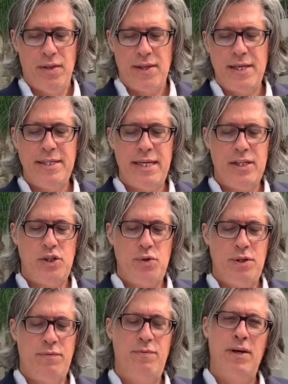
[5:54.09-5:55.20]
The idea is you
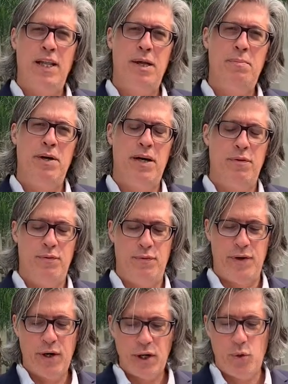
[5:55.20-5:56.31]
develop a
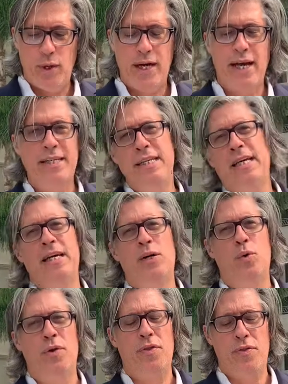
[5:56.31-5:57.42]
very quick idea or